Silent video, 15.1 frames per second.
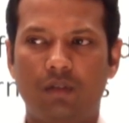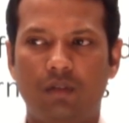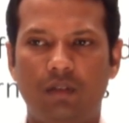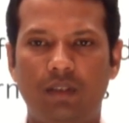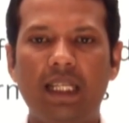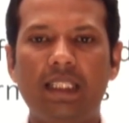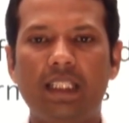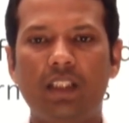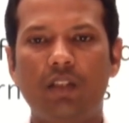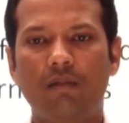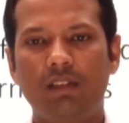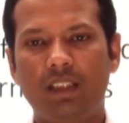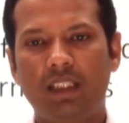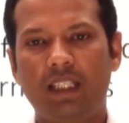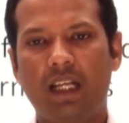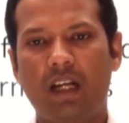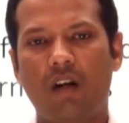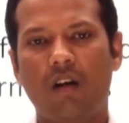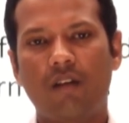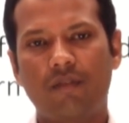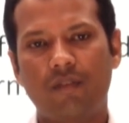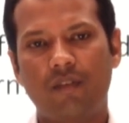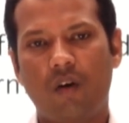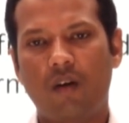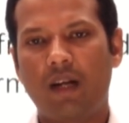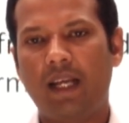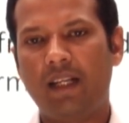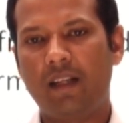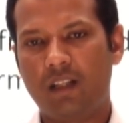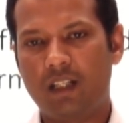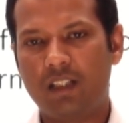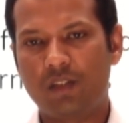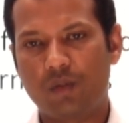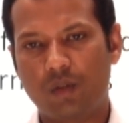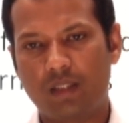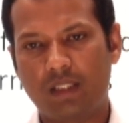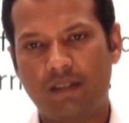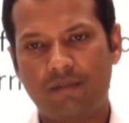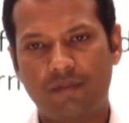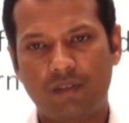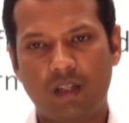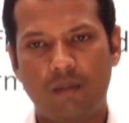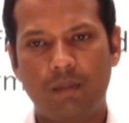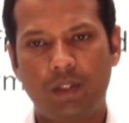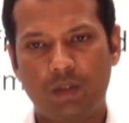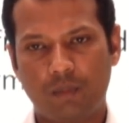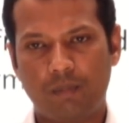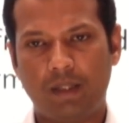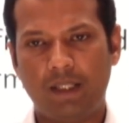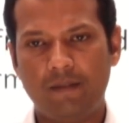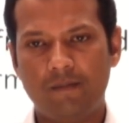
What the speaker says: These days you will see there are a lot of online retail stores have come into play.